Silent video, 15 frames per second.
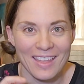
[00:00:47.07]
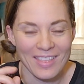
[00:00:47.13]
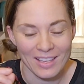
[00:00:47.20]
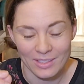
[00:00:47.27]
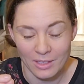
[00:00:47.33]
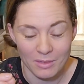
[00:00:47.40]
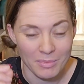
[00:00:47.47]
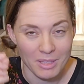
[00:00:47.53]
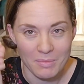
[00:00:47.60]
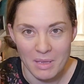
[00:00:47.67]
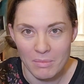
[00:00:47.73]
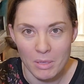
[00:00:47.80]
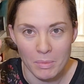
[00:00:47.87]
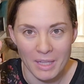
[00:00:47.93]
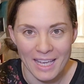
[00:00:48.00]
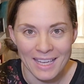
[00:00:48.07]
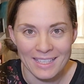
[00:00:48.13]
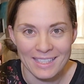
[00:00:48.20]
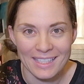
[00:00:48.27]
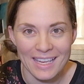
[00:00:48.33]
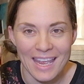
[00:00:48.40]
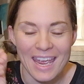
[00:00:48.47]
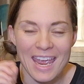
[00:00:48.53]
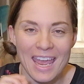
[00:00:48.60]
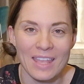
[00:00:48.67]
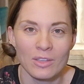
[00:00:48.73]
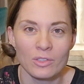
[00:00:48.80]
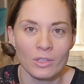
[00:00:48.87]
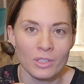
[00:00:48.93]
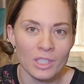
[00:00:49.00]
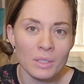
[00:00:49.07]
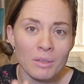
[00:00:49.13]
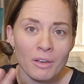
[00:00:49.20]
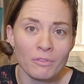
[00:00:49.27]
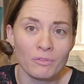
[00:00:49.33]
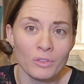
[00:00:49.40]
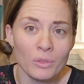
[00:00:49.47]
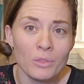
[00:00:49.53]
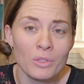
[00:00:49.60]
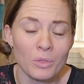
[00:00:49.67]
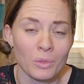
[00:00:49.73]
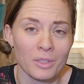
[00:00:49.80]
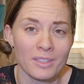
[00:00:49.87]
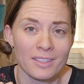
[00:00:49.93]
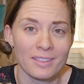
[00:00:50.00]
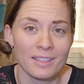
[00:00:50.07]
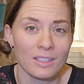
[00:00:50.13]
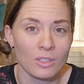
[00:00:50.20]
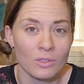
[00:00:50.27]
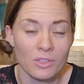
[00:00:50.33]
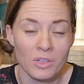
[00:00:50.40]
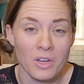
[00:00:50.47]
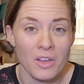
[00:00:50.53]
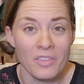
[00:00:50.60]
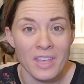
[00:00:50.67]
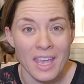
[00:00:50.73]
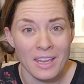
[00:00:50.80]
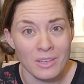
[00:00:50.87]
That's going to be the baby plant. And there's also a food source. That's also called the